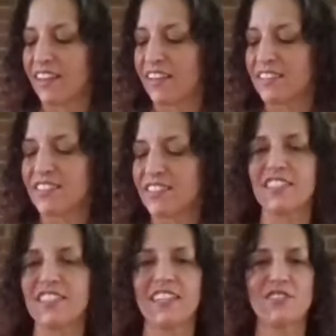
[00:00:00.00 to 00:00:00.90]
It's good
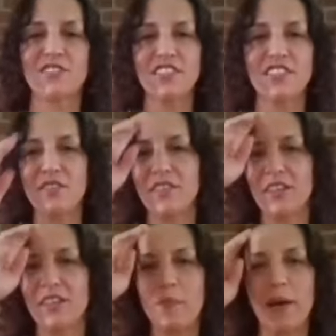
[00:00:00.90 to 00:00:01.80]
to give yourself
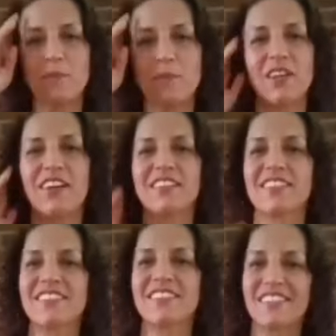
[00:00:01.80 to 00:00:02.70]
little pep
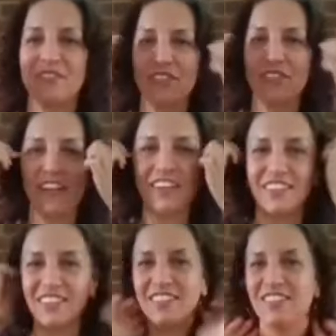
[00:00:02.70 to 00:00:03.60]
talks. If you're not going
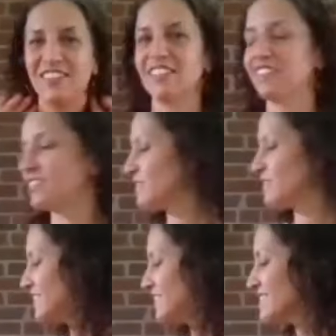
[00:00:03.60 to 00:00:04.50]
to do it, who
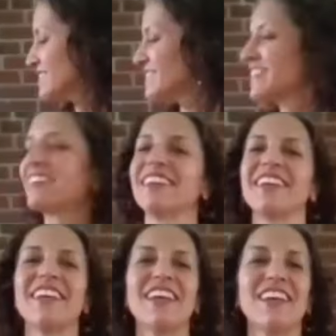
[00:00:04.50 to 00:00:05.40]
is?
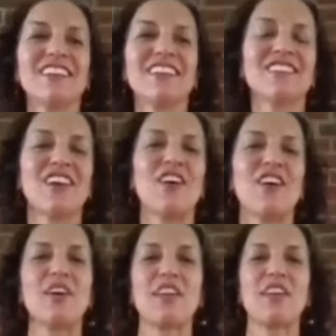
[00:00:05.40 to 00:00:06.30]

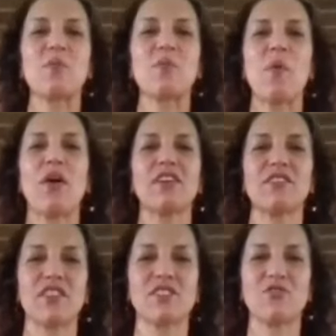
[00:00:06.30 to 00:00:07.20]
So another part of
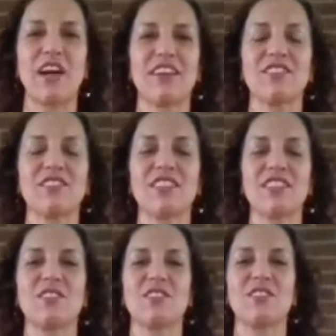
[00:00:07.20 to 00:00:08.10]
this rounded
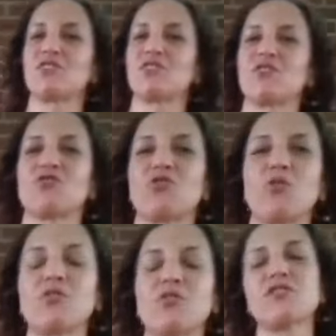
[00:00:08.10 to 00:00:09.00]

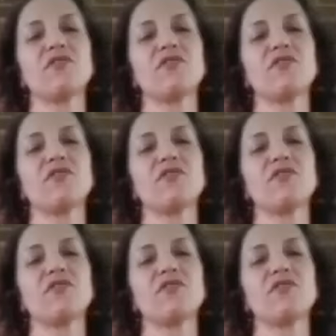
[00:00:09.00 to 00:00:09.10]
shoulders